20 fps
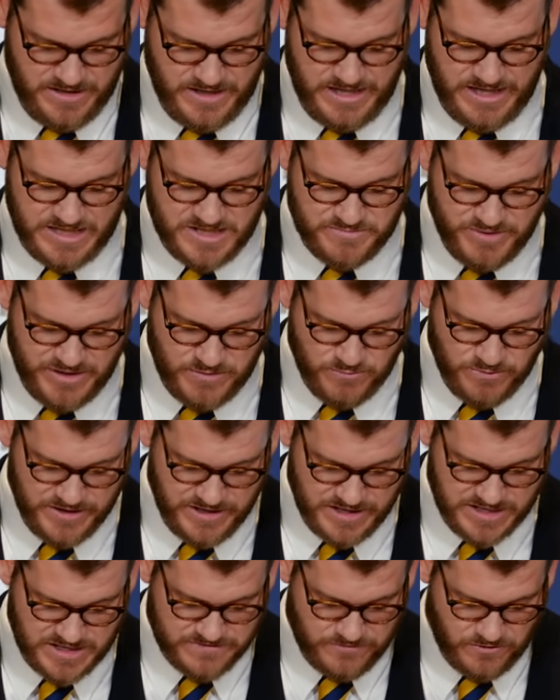It has been
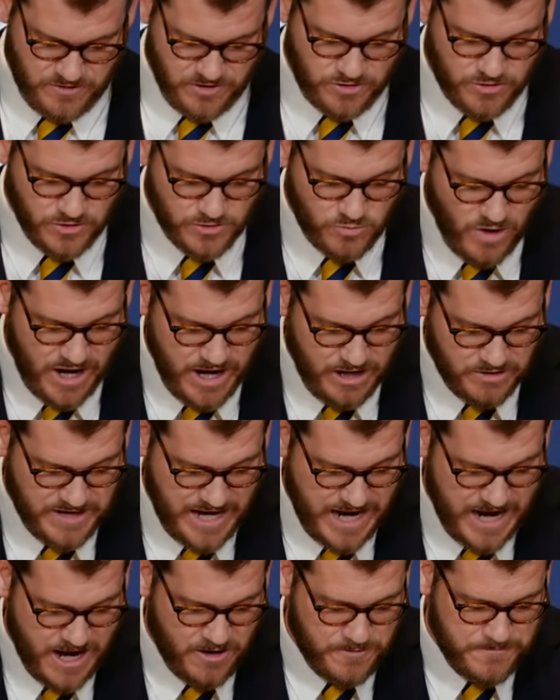with us for a good while
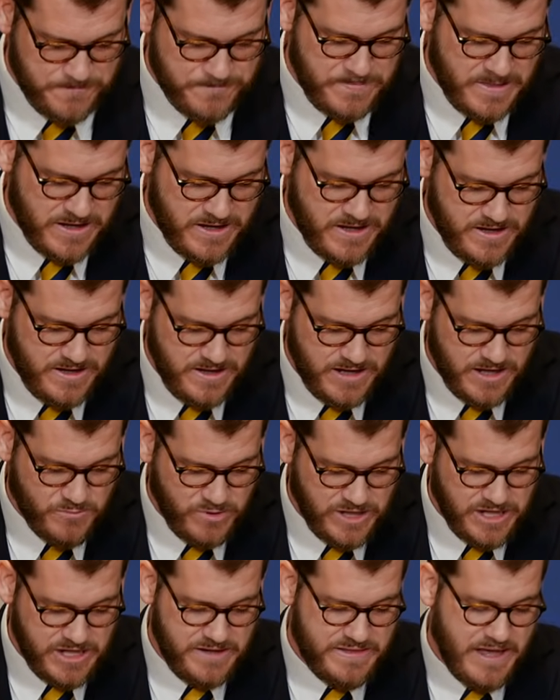now, and
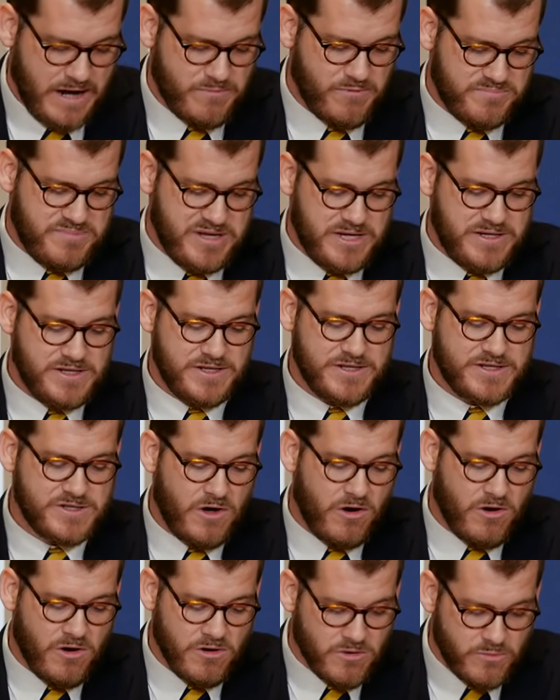we need that repentance
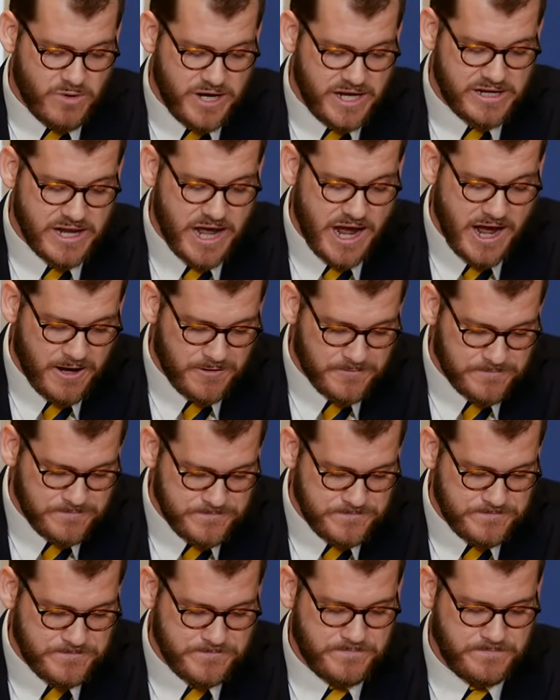all the way down.
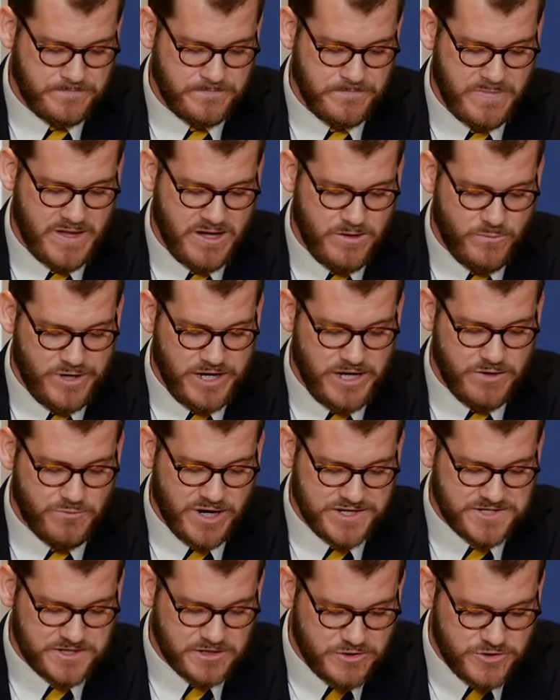We need
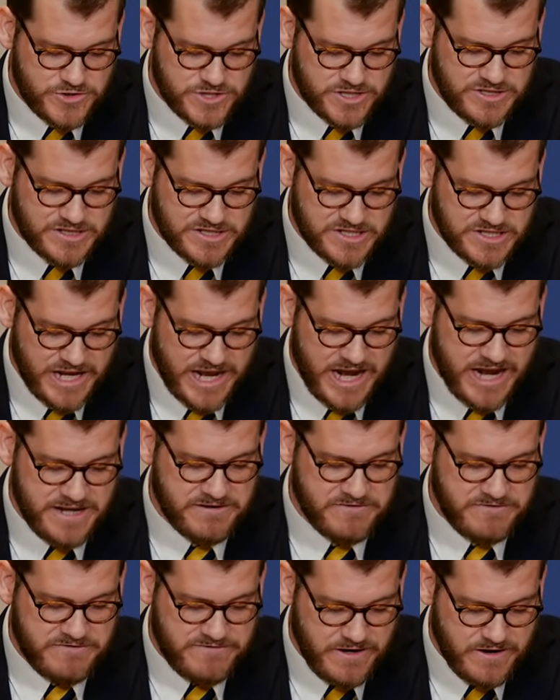resolution to
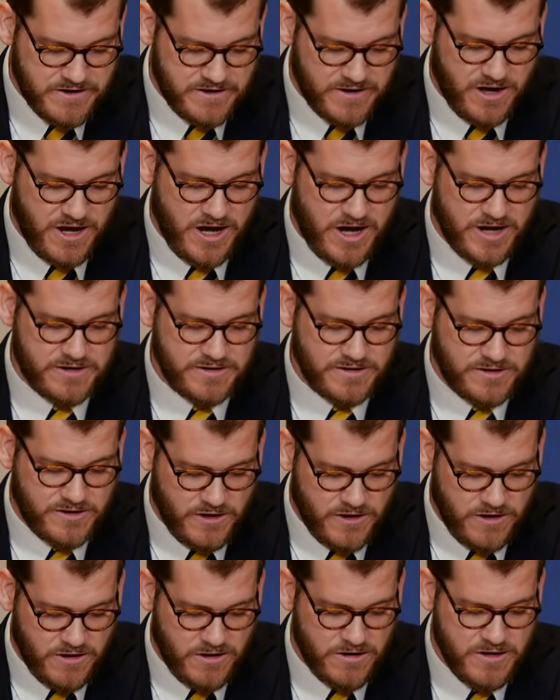stand and fear God and
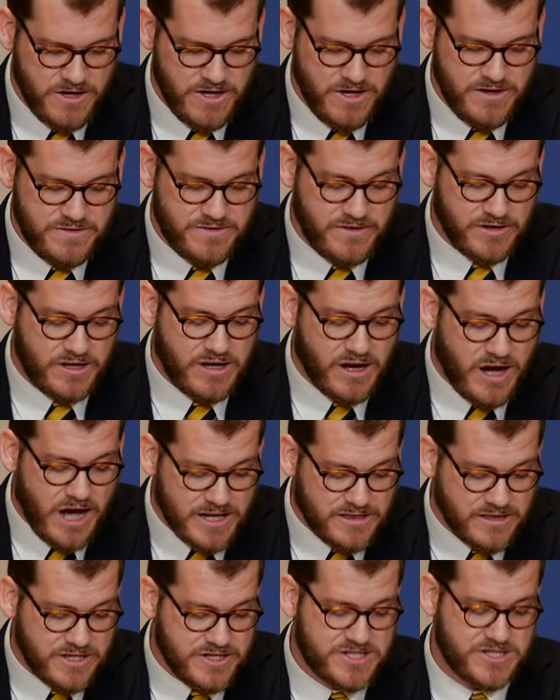call the
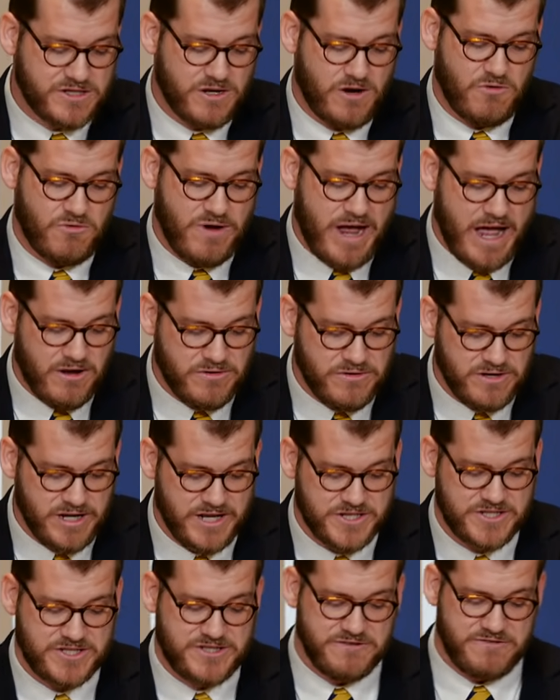godless around
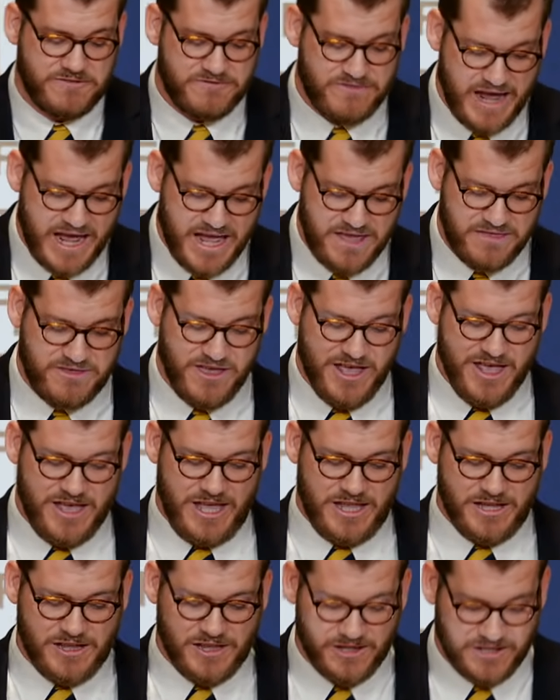us to faith
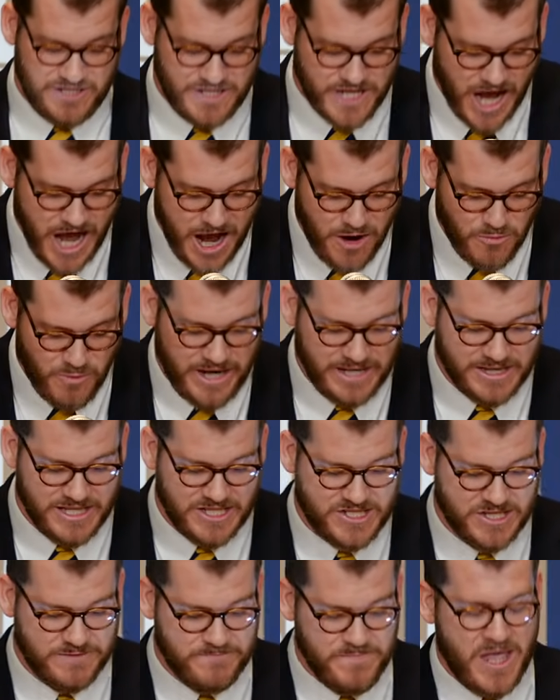in Yahweh.
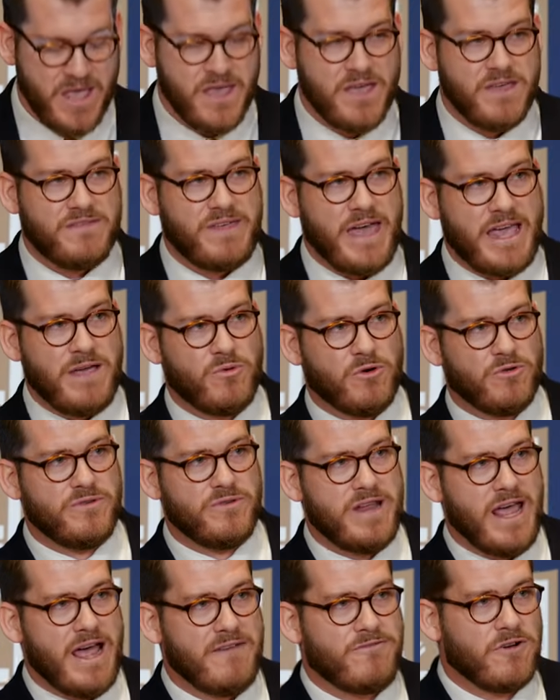Listen, they
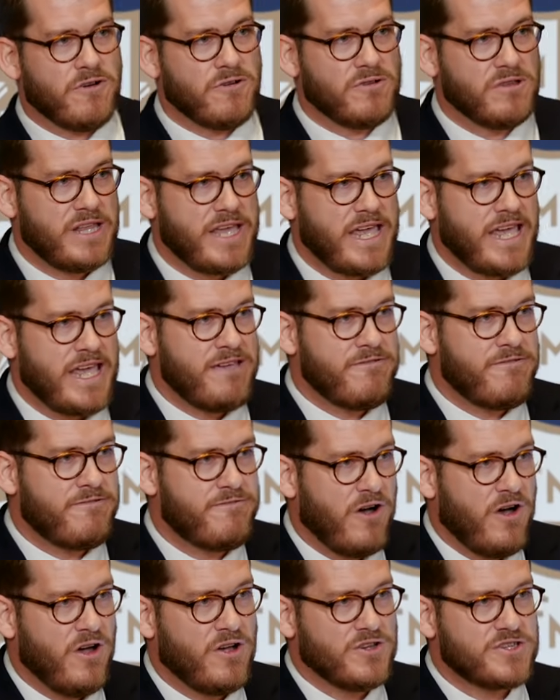never leave
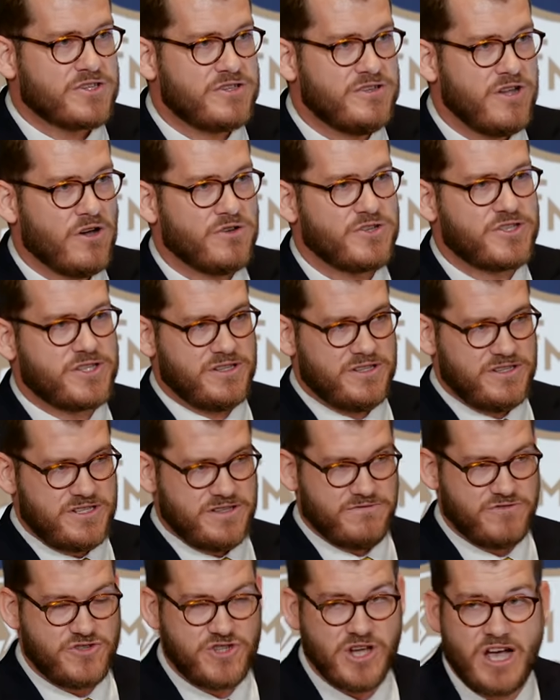false notions
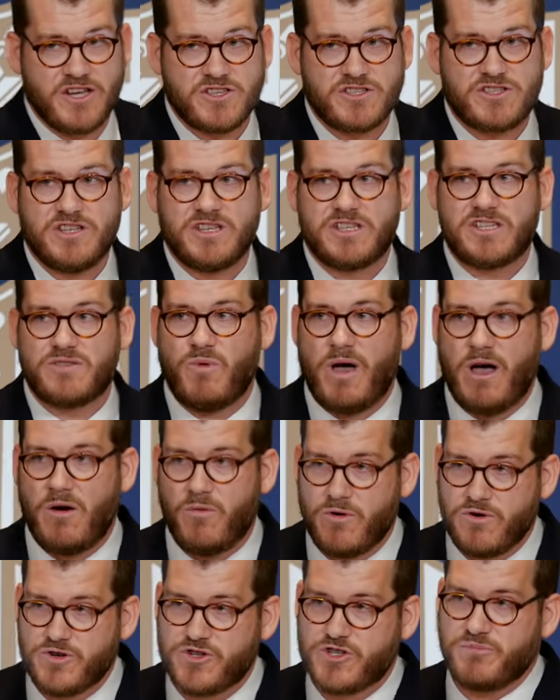of justice while
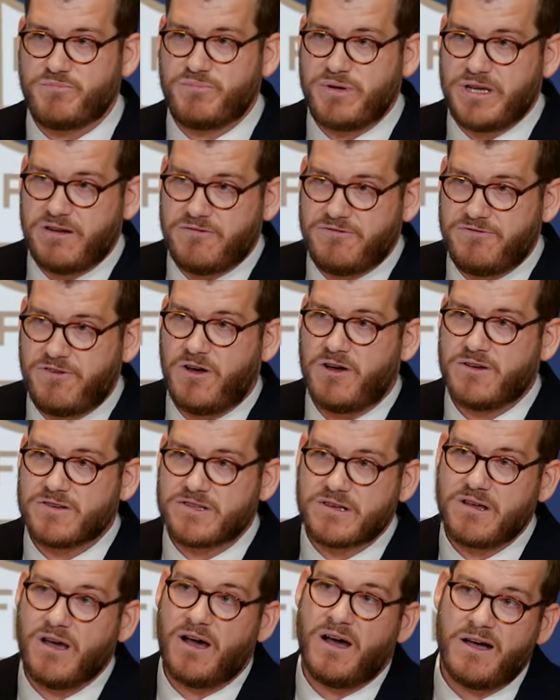worshiping a
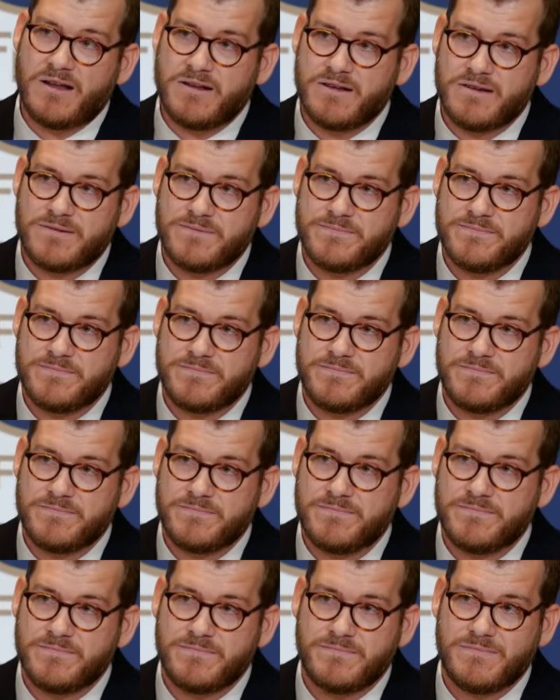false God.
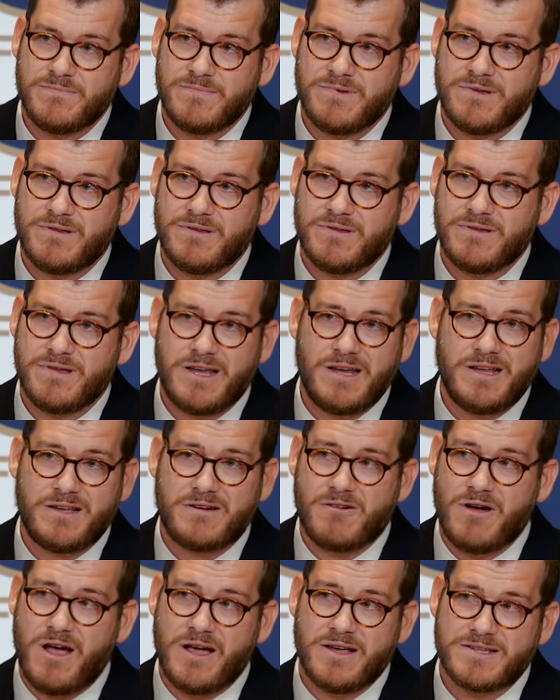They need
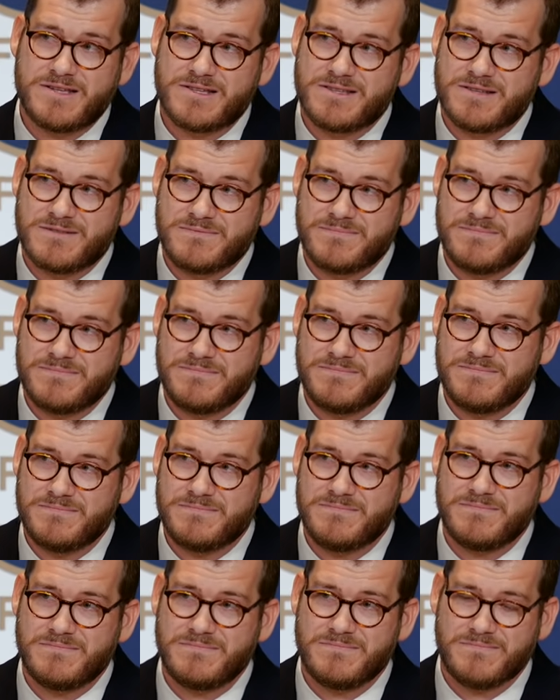Christ.
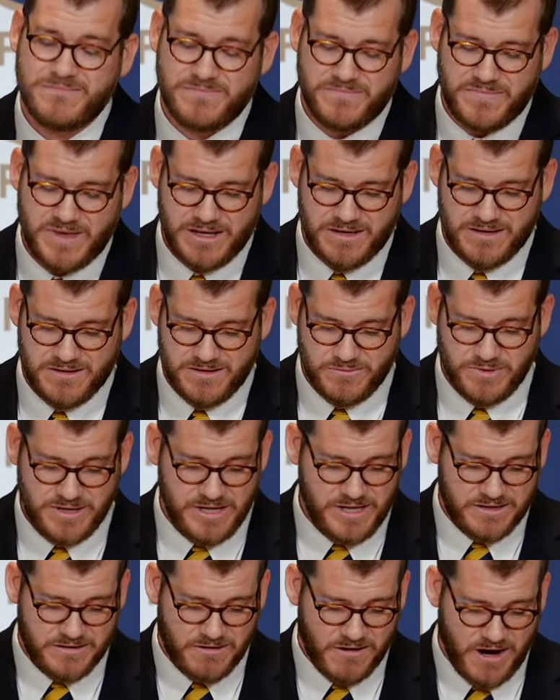We
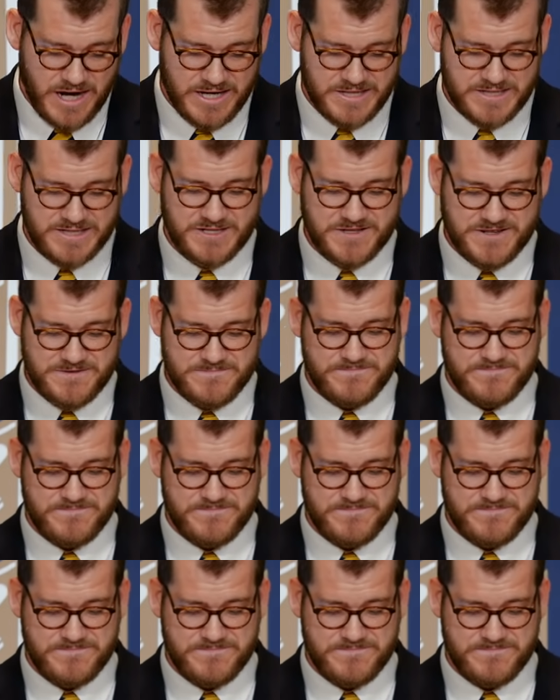need Christ.